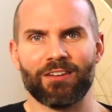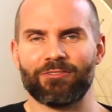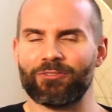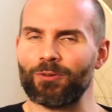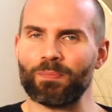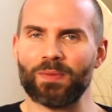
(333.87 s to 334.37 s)

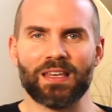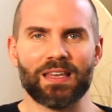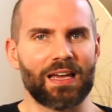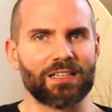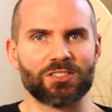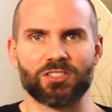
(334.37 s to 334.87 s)
for
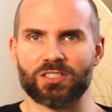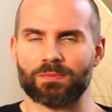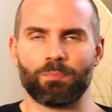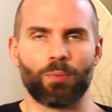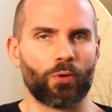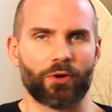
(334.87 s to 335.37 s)
me is
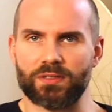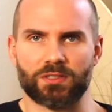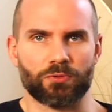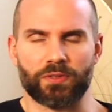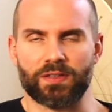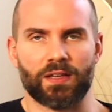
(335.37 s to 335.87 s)
just boring
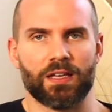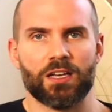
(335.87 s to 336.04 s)
to read.